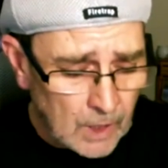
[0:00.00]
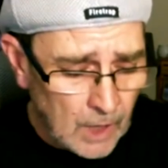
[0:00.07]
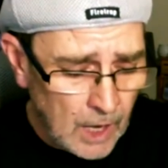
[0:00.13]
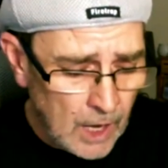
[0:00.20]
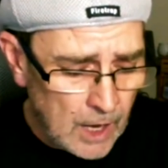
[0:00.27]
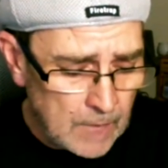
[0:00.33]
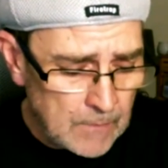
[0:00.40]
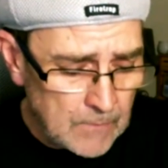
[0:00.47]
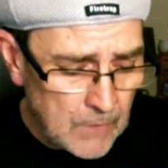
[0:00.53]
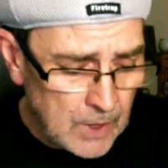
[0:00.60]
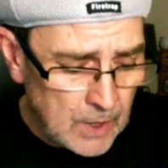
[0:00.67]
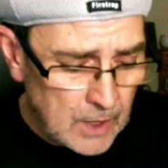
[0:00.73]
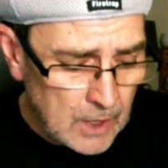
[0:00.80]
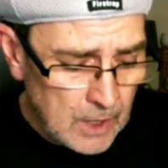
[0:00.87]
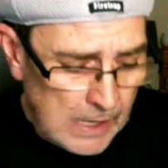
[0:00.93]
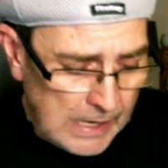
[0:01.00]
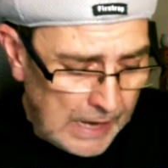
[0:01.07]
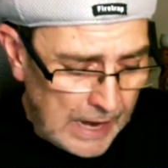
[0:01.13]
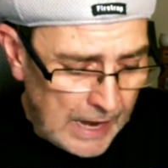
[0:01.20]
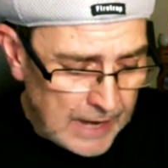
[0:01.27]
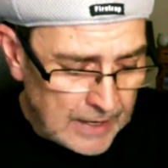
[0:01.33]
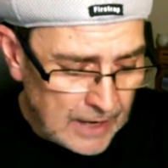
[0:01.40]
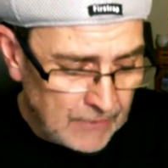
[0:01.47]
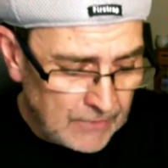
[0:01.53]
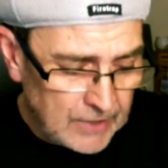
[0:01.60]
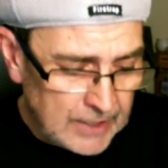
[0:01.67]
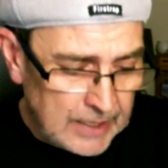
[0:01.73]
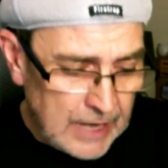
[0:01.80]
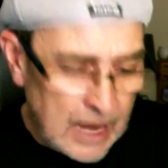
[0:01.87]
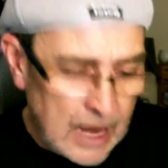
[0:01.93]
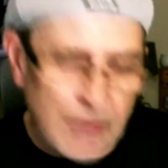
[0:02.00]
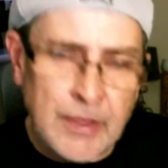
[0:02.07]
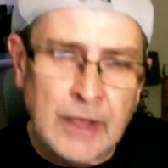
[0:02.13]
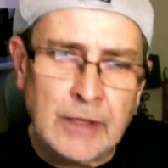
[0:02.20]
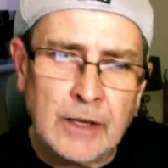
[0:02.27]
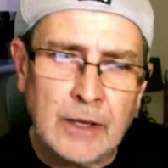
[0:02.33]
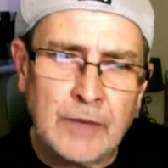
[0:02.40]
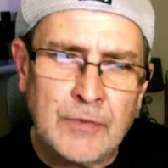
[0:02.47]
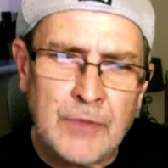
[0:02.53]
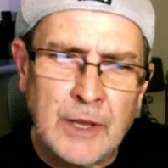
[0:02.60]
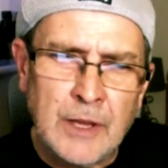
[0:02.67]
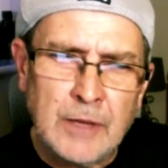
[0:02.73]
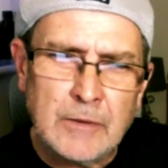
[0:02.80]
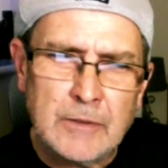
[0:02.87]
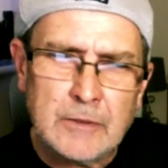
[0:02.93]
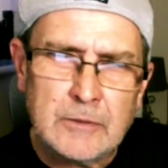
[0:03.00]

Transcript: Um, and other than that, I think I think